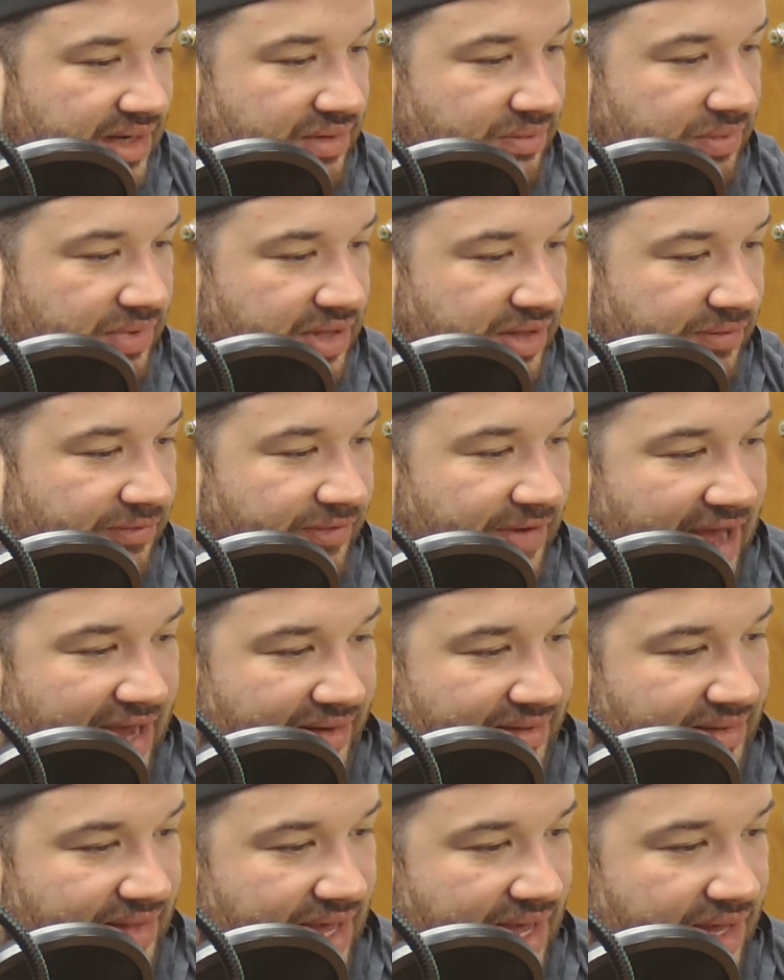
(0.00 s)
with the
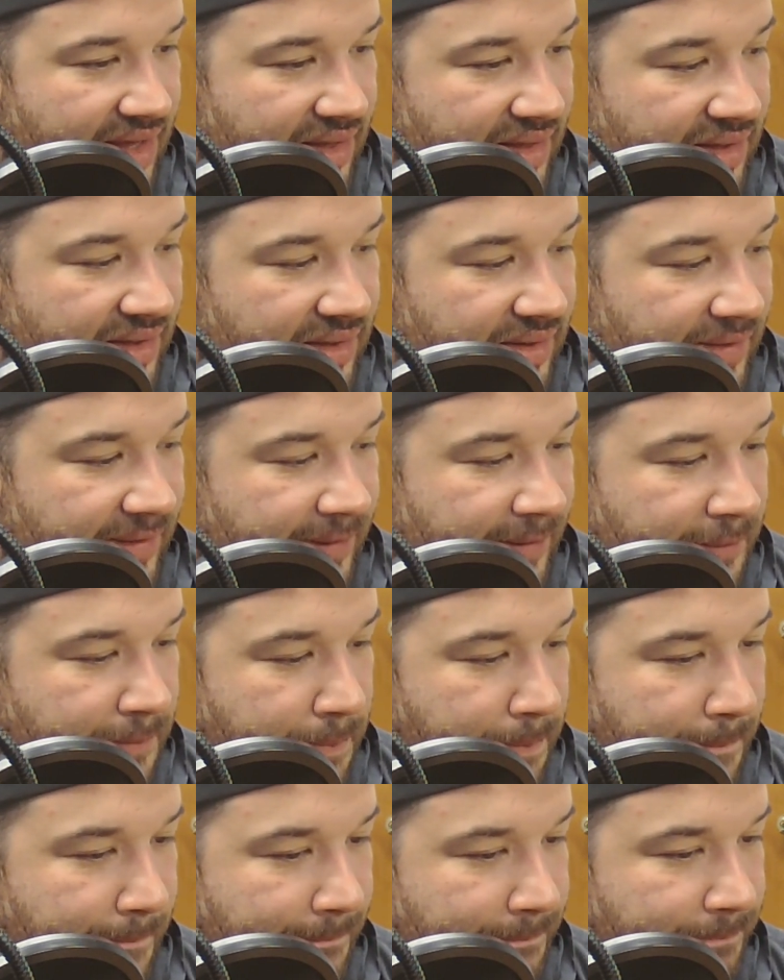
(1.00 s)
fact that,
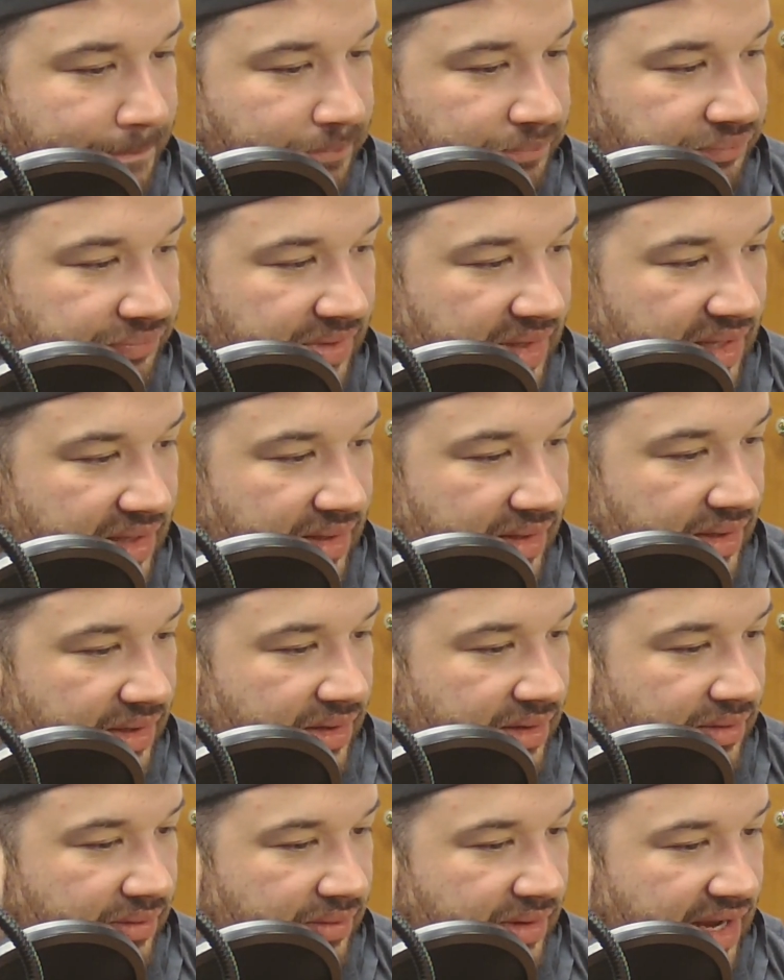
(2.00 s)

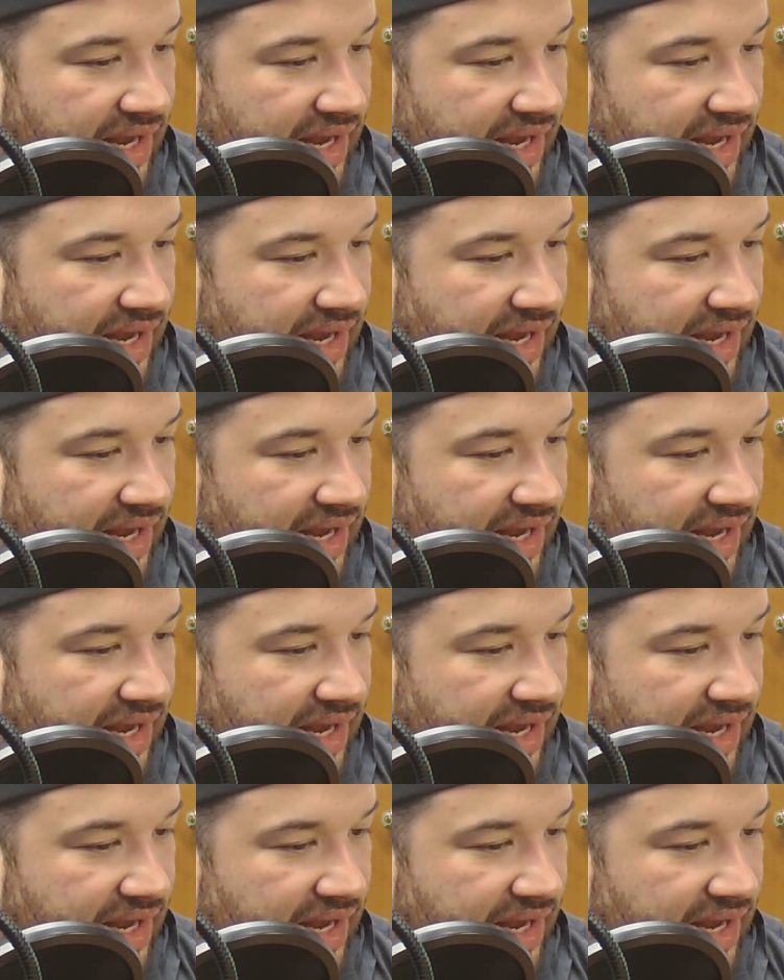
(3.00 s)
that